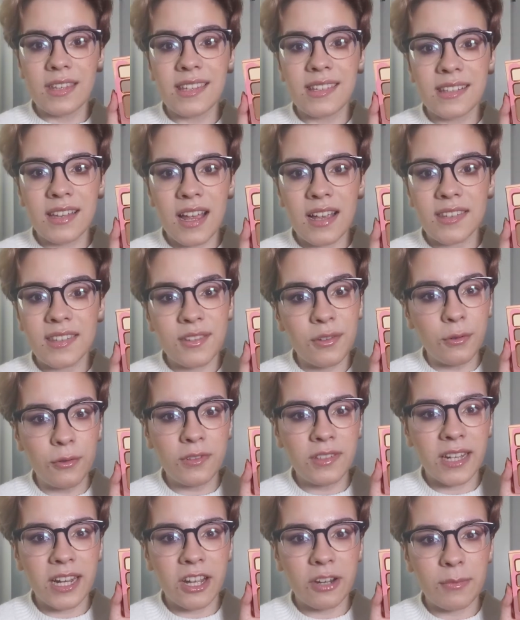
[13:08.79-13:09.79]
This lasts
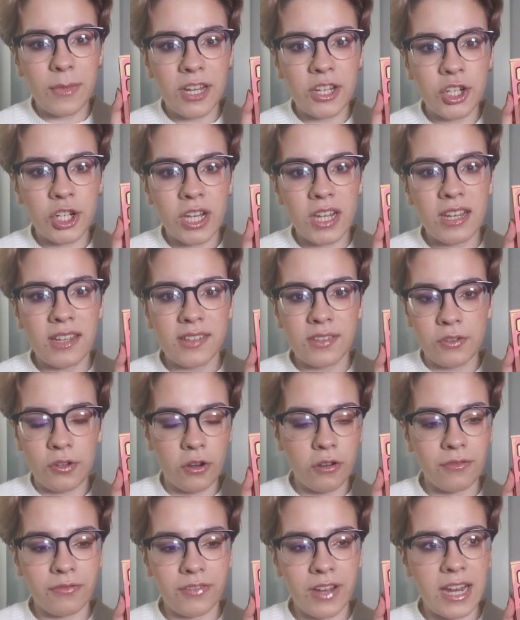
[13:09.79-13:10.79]
all day on my cheeks,
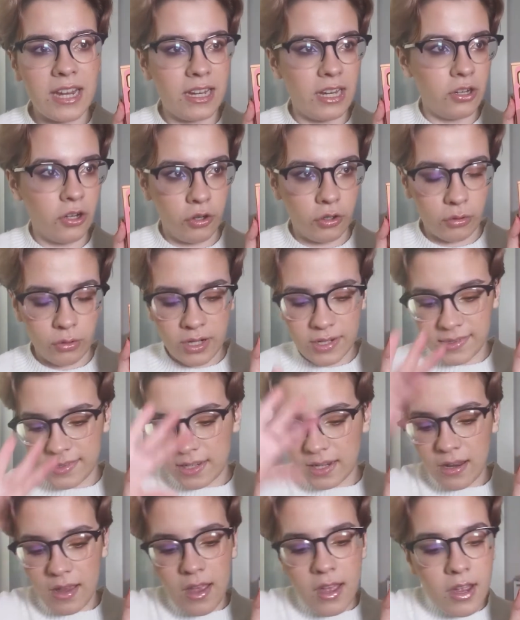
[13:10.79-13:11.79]
no fading, no
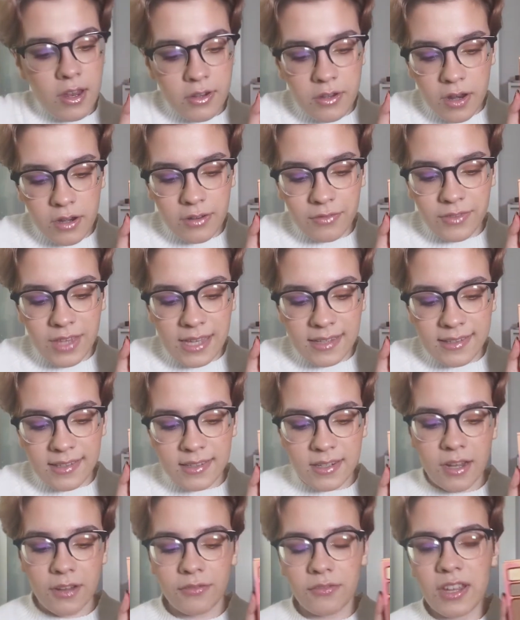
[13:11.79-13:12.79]
creasing, none of that
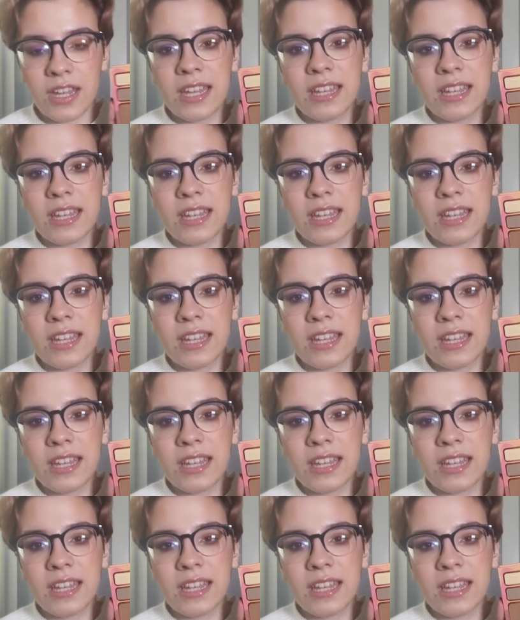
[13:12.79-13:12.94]
stuff.